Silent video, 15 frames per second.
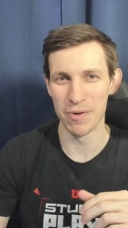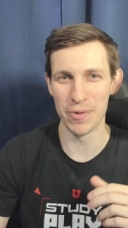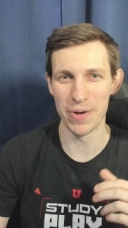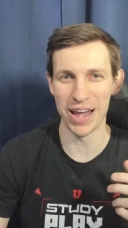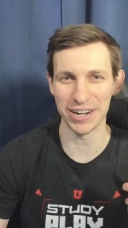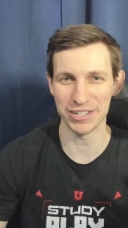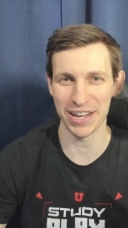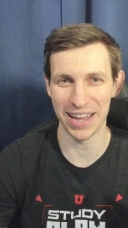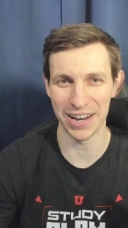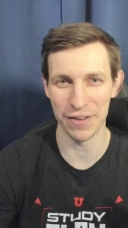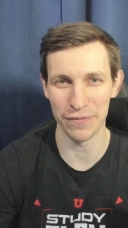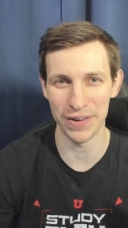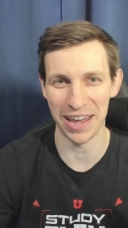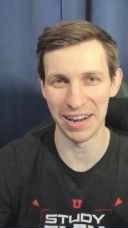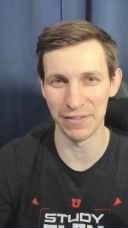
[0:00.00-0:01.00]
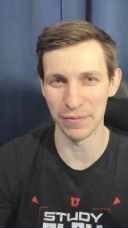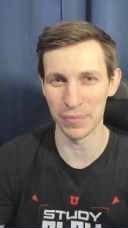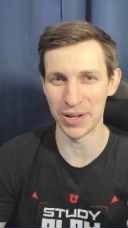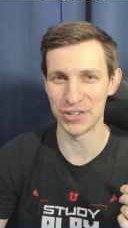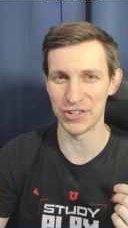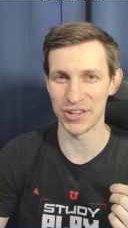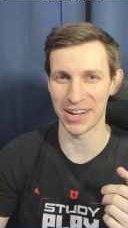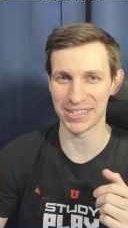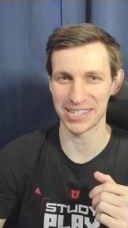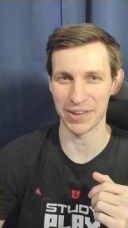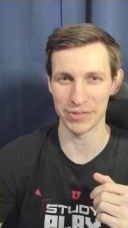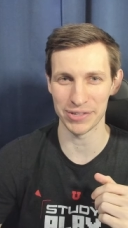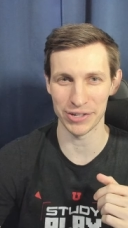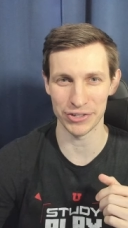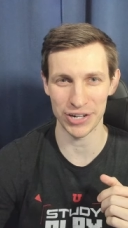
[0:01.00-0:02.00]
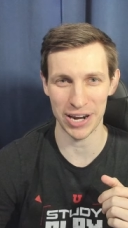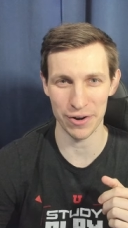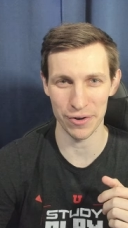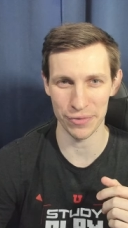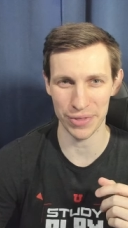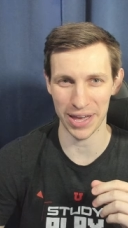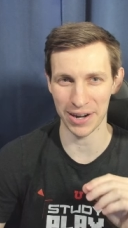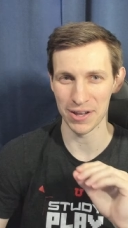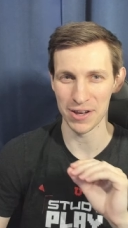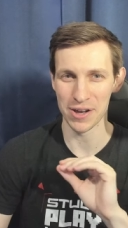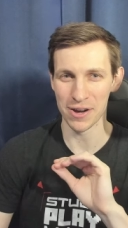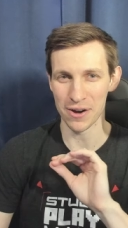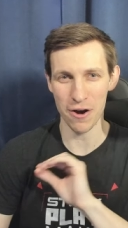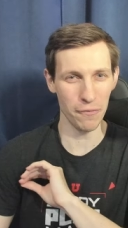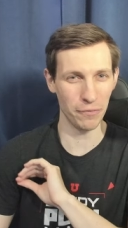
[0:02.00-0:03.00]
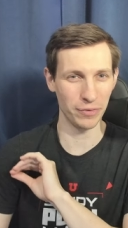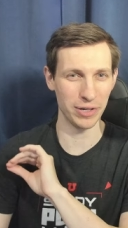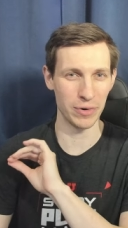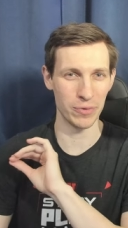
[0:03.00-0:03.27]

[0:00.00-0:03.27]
We actually had a fan from EGX give us a shader that hopefully